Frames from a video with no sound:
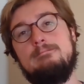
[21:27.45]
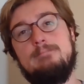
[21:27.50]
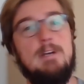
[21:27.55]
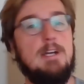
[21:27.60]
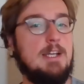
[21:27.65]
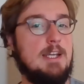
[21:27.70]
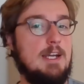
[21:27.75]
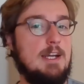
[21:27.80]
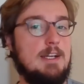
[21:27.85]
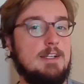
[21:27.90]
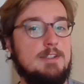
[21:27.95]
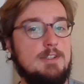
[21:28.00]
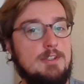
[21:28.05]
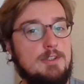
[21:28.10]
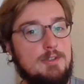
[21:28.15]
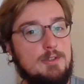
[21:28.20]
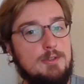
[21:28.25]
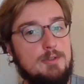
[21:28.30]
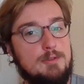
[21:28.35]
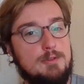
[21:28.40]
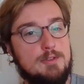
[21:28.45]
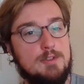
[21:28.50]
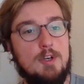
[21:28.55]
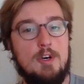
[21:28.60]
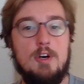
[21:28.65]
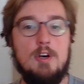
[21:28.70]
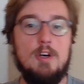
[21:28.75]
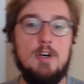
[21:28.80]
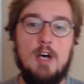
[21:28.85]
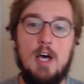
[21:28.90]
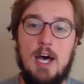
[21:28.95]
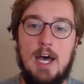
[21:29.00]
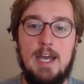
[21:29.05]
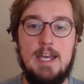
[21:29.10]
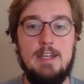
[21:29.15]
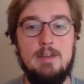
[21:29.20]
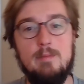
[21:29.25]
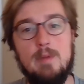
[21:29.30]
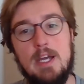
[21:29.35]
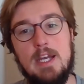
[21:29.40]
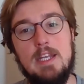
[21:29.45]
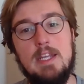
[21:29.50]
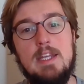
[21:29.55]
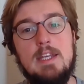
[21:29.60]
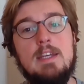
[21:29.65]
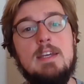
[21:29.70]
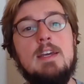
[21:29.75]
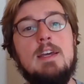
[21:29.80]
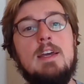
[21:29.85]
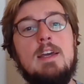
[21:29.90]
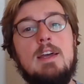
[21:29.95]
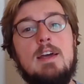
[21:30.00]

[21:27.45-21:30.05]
a character who's all high and mighty